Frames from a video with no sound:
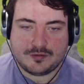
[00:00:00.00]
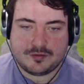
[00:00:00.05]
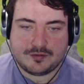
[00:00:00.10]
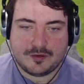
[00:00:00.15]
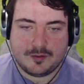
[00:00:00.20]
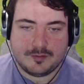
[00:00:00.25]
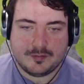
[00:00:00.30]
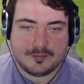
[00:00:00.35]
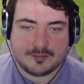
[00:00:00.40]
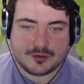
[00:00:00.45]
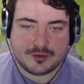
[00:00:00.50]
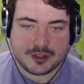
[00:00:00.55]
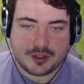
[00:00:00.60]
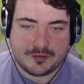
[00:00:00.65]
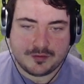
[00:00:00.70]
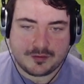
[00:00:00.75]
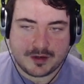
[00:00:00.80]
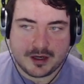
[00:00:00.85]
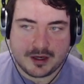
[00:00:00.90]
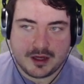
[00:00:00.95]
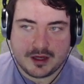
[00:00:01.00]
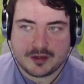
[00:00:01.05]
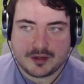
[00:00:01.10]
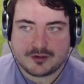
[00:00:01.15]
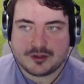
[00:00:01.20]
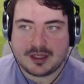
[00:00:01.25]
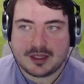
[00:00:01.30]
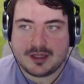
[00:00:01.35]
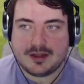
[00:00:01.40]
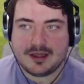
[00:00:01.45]
from Jofra
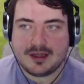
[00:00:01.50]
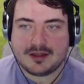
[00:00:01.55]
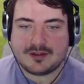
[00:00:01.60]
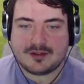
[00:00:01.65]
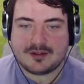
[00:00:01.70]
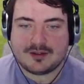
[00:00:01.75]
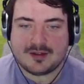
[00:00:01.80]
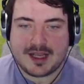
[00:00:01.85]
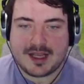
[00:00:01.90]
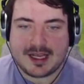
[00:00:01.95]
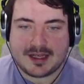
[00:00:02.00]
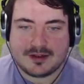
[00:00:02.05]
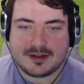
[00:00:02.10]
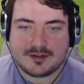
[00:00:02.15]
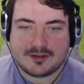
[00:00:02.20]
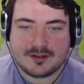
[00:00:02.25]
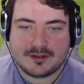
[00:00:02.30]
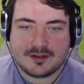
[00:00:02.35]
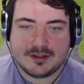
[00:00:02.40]
Archer. That's six.